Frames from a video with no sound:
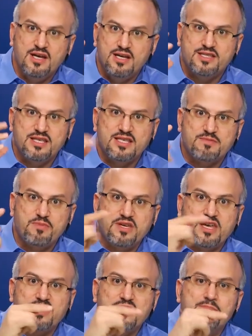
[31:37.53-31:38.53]
This is
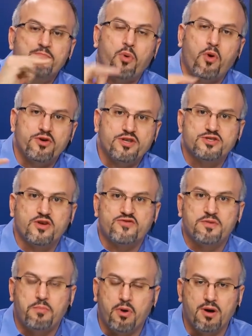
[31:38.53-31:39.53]
bringing the importance of
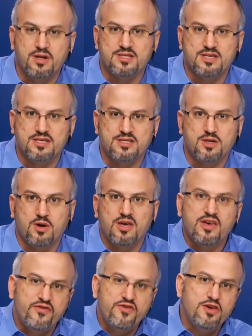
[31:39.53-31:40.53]
the policies. So
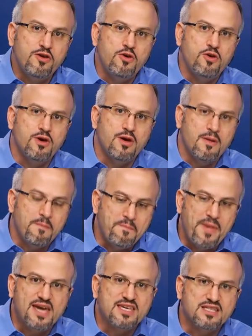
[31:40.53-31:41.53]
if you
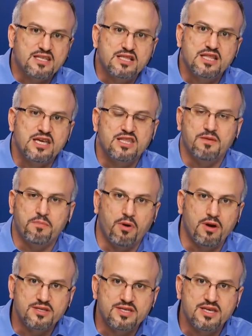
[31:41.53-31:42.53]
make it clear in the
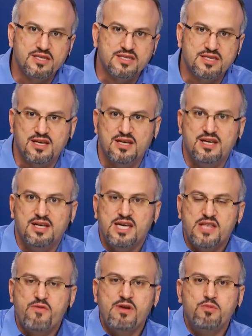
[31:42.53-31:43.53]
policies,
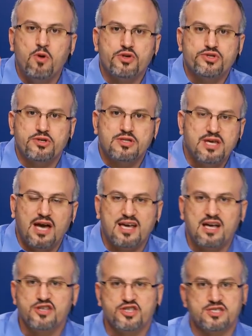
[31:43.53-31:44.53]
it will be also clear. I
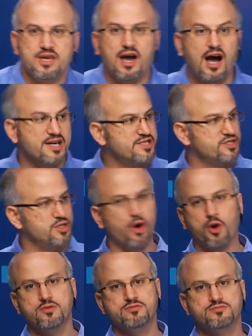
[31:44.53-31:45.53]
can't just say I don't
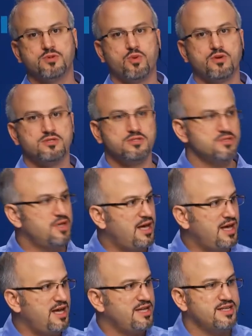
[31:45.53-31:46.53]
know,
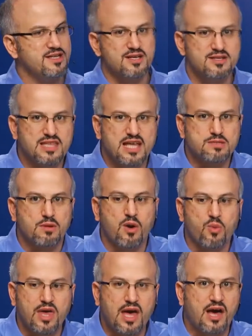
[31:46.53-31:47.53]
and that's why
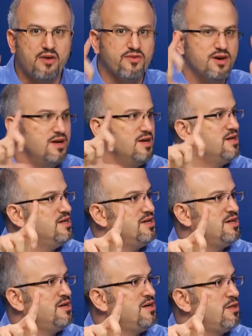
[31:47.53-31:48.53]
we have
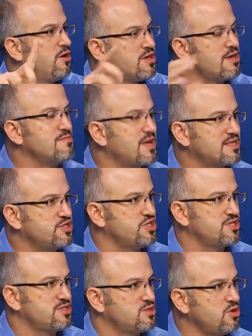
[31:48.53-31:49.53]
logging
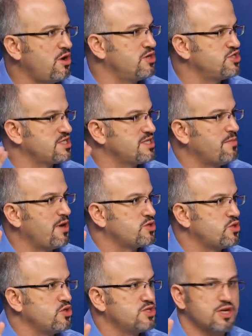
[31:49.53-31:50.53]
messages. You are just about
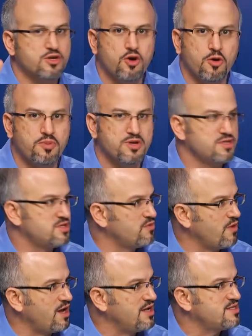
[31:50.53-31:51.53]
to use a corporate
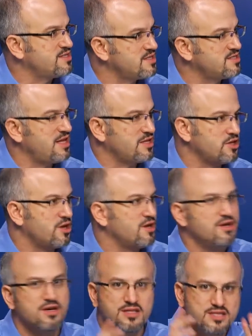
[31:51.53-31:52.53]
device, this and that. You know,
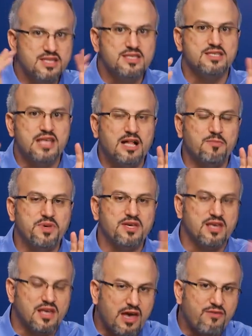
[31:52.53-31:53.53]
this is
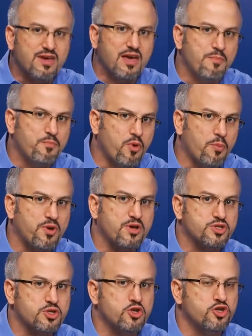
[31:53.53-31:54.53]
helping. Having a proper
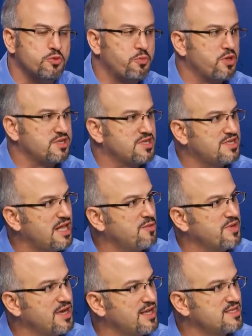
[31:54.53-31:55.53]
security policy is
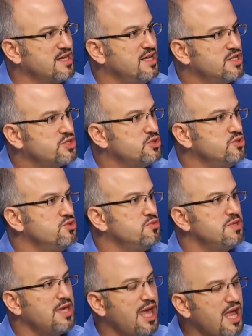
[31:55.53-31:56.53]
helping us to
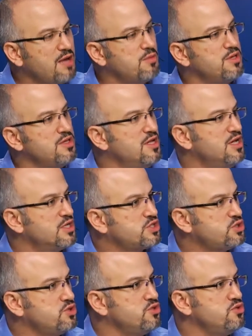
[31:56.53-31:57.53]
be able
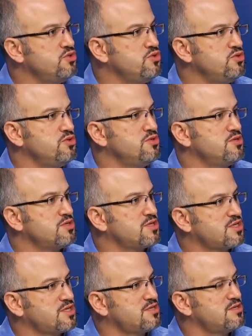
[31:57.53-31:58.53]
to
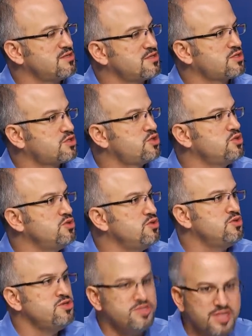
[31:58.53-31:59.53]

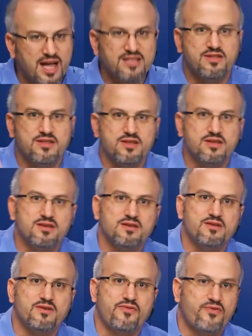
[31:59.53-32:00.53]
not
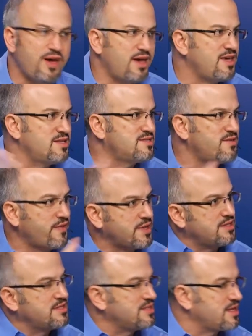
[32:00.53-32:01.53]
face
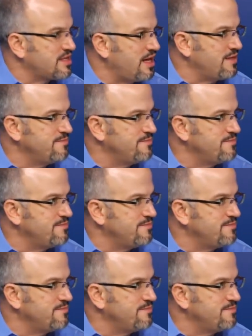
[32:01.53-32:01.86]
difficulties like that.